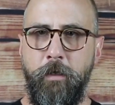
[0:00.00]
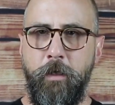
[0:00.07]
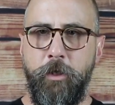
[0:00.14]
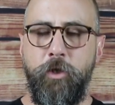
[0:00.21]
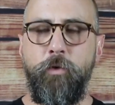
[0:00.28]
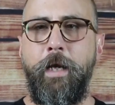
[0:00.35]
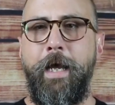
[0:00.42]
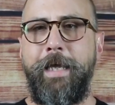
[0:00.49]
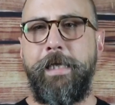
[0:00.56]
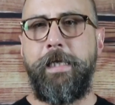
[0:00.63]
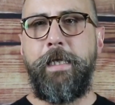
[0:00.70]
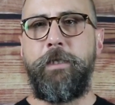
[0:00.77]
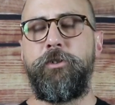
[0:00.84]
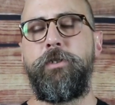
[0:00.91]
You and I
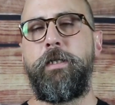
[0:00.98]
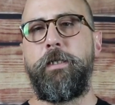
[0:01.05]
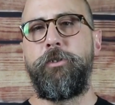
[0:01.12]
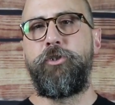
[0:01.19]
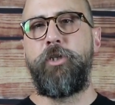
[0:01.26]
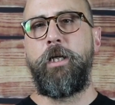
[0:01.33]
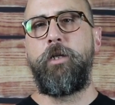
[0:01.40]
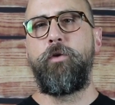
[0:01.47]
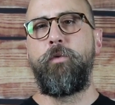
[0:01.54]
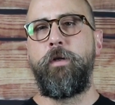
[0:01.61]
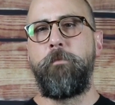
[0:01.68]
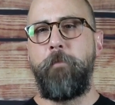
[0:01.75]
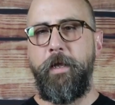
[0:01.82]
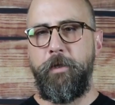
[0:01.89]
each need a
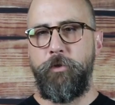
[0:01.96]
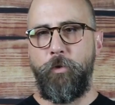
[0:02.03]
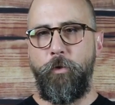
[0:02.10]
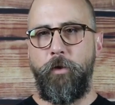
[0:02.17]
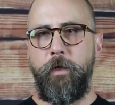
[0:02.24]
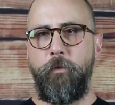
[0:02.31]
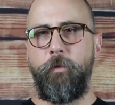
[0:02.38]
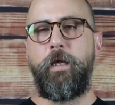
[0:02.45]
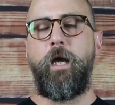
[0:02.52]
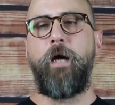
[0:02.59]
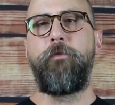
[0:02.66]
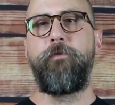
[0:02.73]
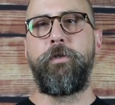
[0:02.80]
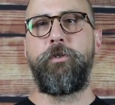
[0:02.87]
genuine mentor. In
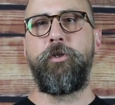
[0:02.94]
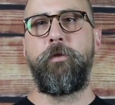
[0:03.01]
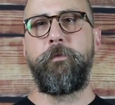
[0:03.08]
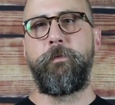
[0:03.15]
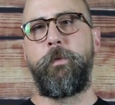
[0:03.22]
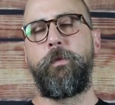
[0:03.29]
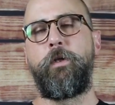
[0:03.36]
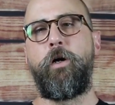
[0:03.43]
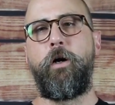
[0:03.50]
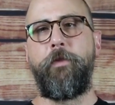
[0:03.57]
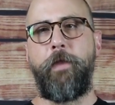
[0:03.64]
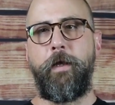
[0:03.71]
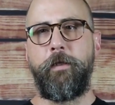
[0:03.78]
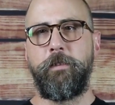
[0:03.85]
recovery terms, we would
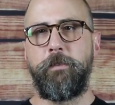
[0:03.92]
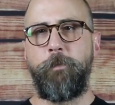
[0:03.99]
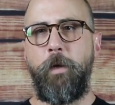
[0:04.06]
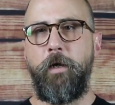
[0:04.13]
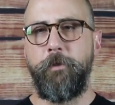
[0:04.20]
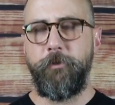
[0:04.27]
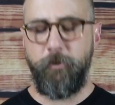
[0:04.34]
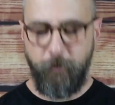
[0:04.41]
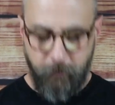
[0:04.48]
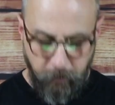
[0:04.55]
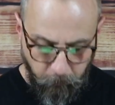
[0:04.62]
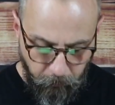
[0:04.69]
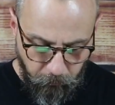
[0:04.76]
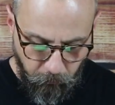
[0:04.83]
call that a sponsor,
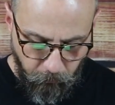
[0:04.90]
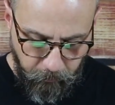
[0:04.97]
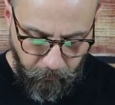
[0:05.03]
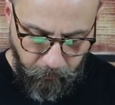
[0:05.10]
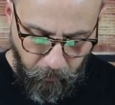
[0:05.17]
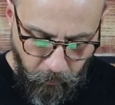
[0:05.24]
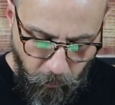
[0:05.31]
someone who can